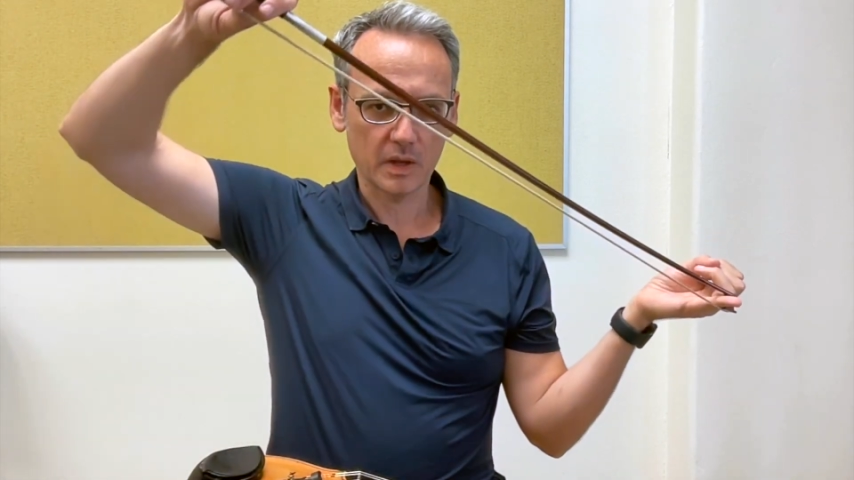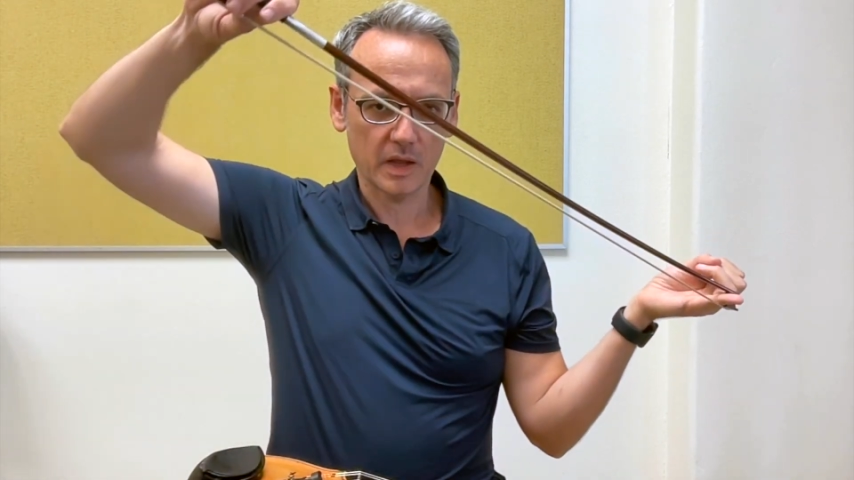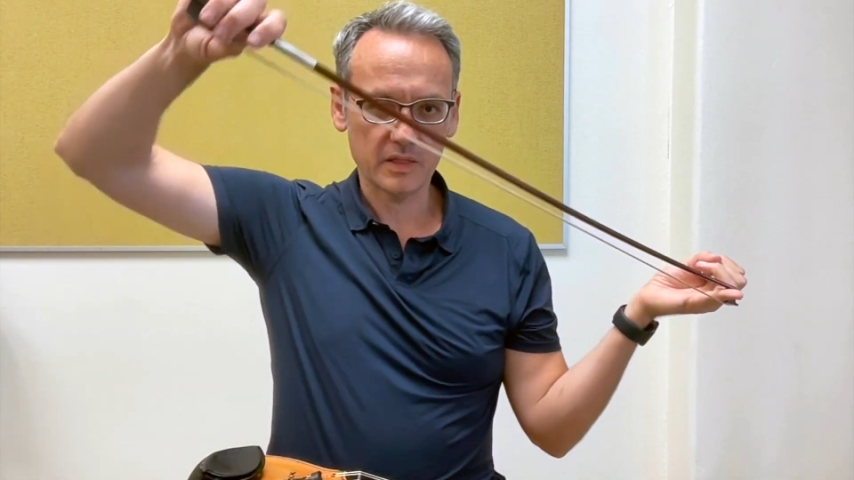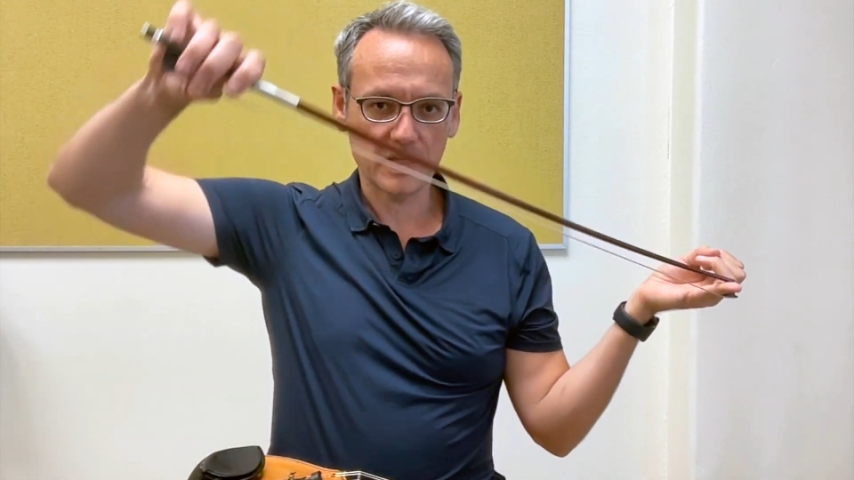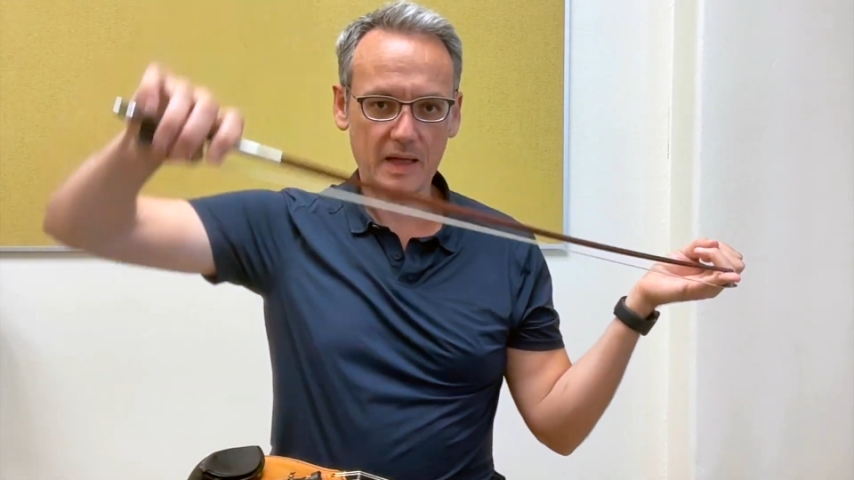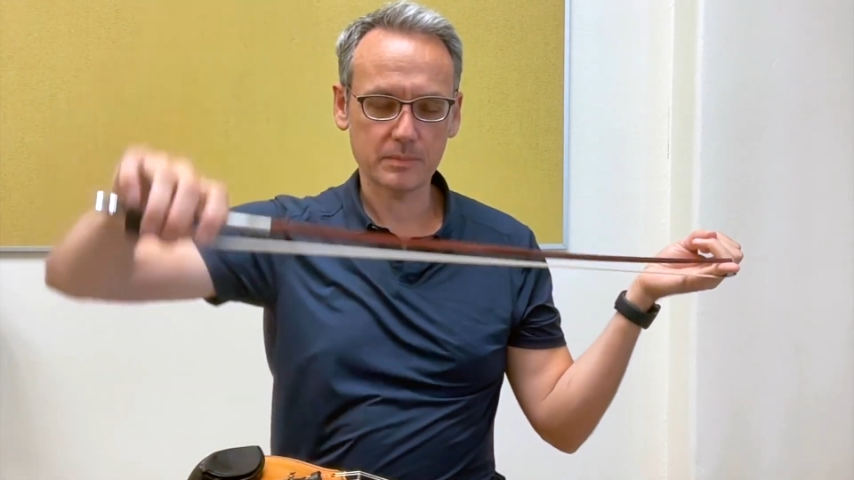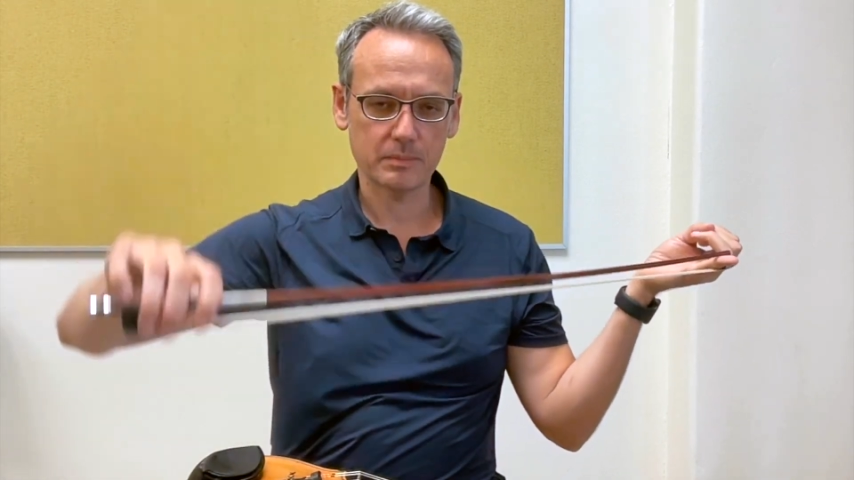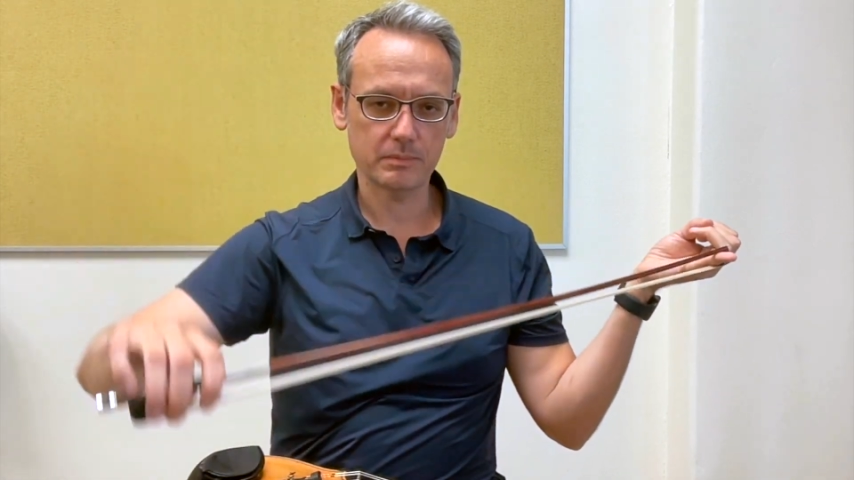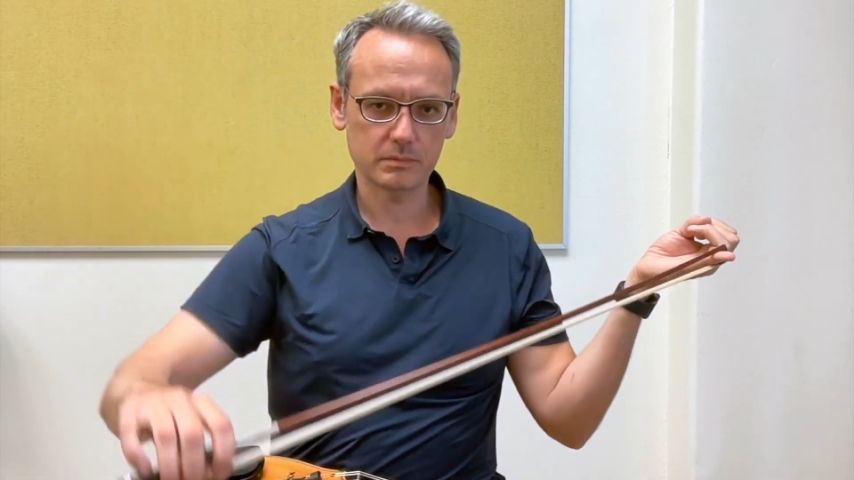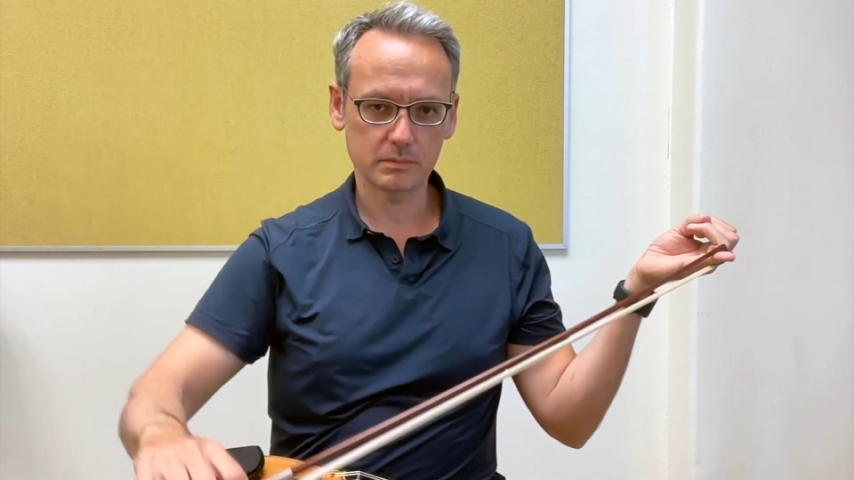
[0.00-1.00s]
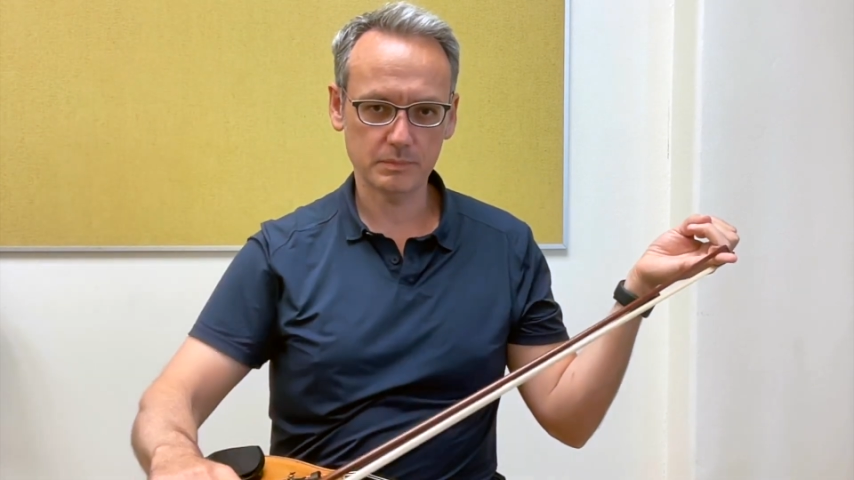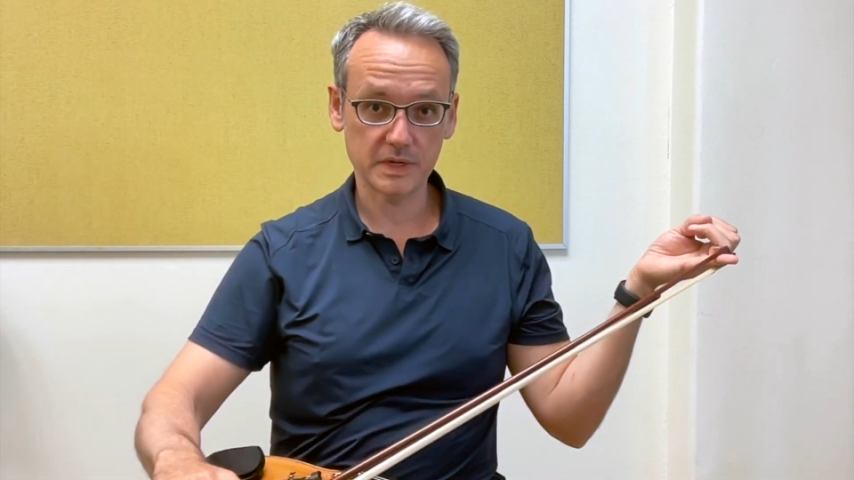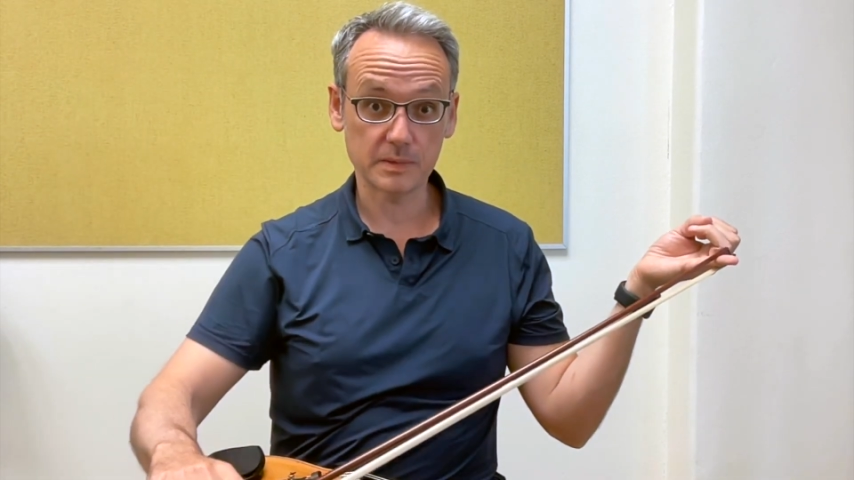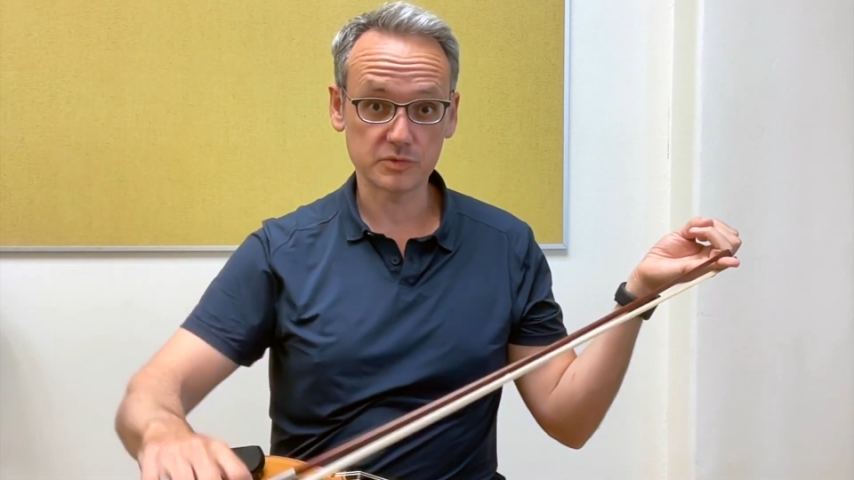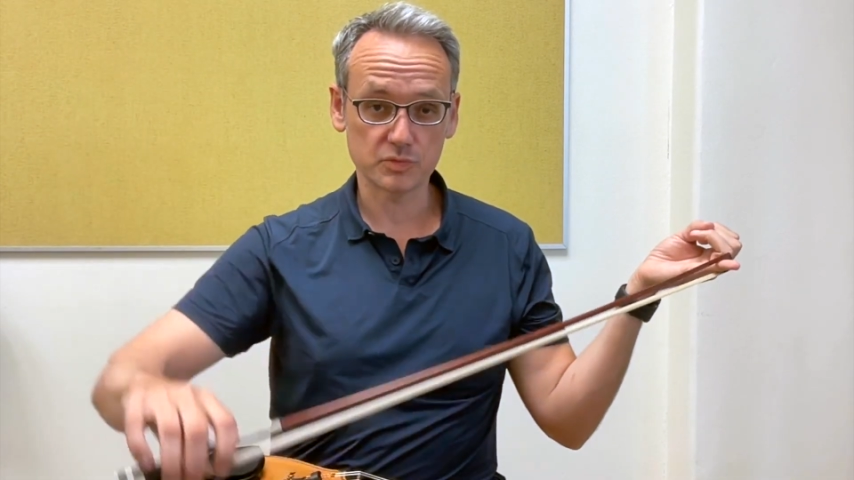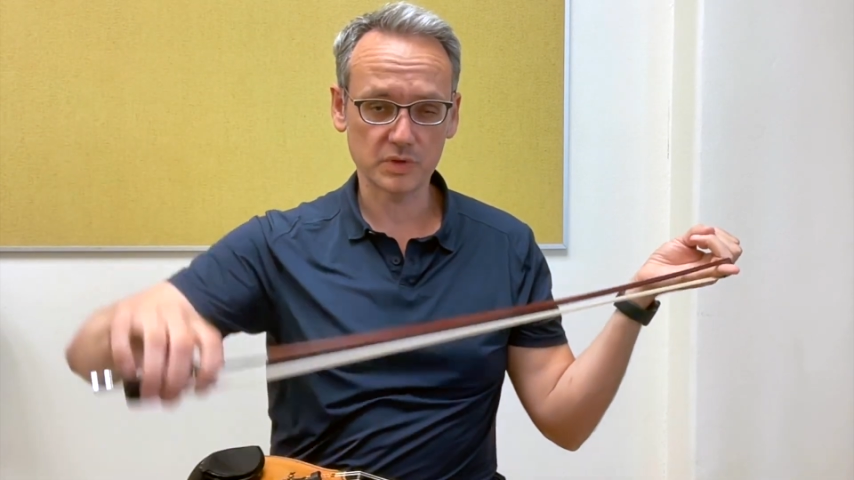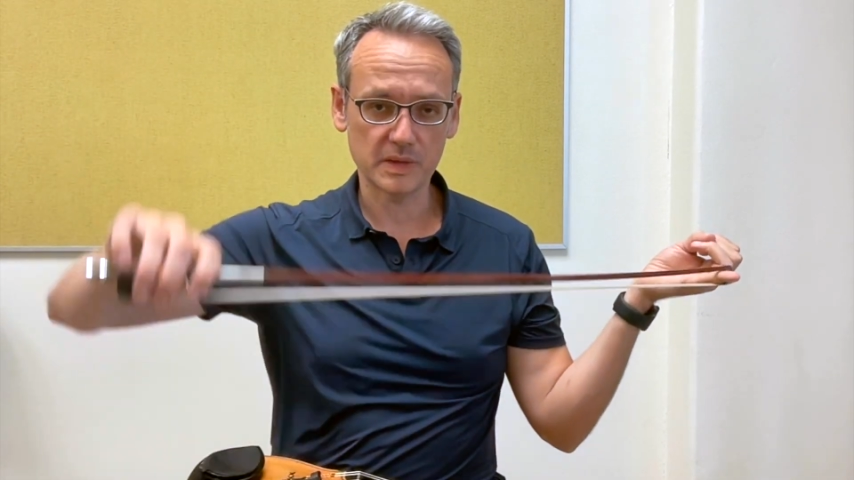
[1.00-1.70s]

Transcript: And that becomes really